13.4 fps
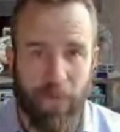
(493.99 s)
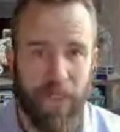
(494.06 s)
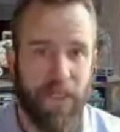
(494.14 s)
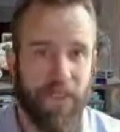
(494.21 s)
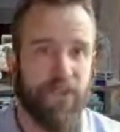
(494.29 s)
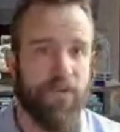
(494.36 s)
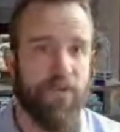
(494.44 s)

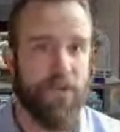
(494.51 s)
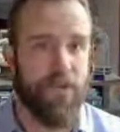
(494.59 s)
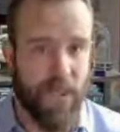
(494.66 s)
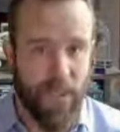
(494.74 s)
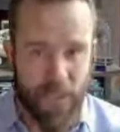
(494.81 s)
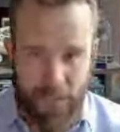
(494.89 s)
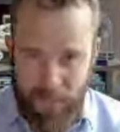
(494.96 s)
making sure we're
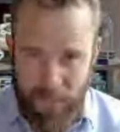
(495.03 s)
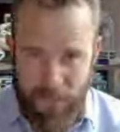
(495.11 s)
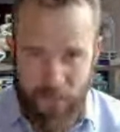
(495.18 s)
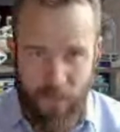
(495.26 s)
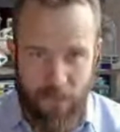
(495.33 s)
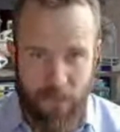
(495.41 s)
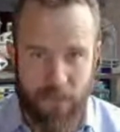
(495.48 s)
sending
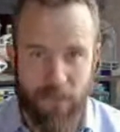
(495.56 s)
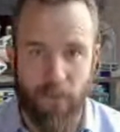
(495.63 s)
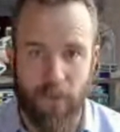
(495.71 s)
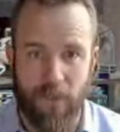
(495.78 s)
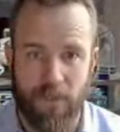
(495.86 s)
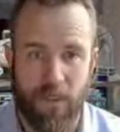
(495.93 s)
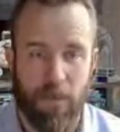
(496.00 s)
syslogs to
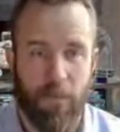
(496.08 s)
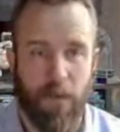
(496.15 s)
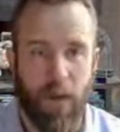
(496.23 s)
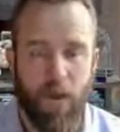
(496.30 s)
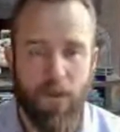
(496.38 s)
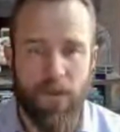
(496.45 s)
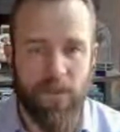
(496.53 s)
our SIM, and
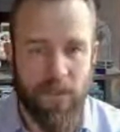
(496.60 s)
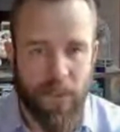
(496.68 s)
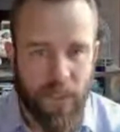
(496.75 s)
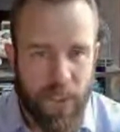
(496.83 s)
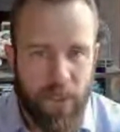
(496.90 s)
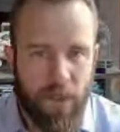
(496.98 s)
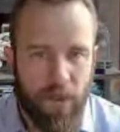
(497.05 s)
all those
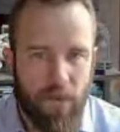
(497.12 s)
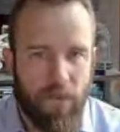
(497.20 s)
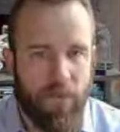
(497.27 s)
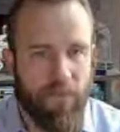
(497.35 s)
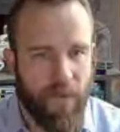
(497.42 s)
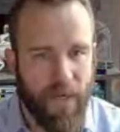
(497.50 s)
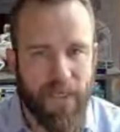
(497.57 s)
little
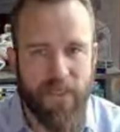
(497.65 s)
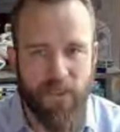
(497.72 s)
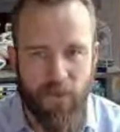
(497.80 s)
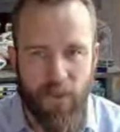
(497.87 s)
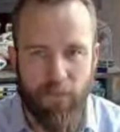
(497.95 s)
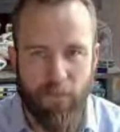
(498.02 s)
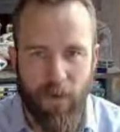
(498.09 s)

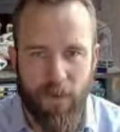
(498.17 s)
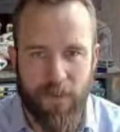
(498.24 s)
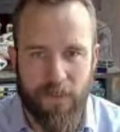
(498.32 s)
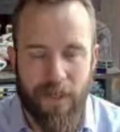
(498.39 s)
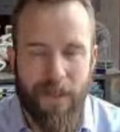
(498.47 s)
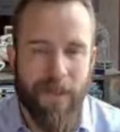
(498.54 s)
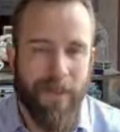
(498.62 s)
fine-tuning parts.